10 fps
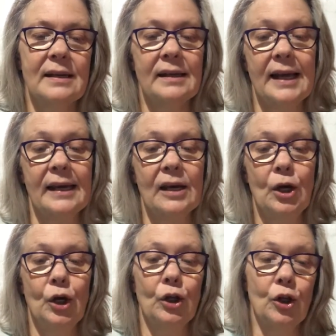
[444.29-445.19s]
like
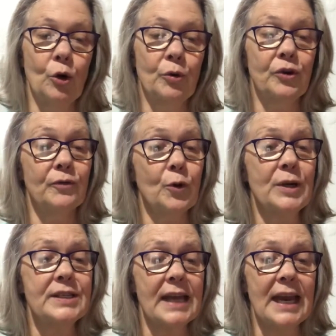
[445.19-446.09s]
lower your
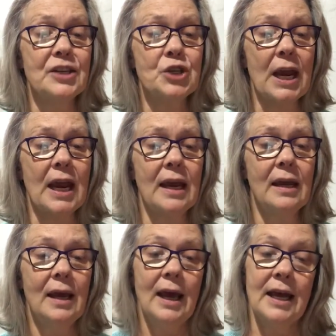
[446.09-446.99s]
voice, AJ,
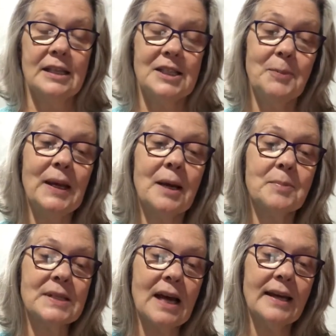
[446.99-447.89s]
and speak up,
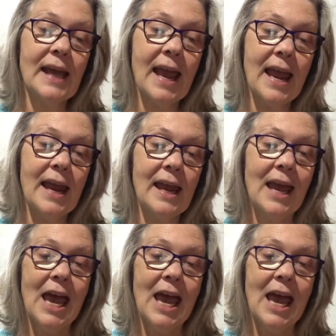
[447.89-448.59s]
Saye,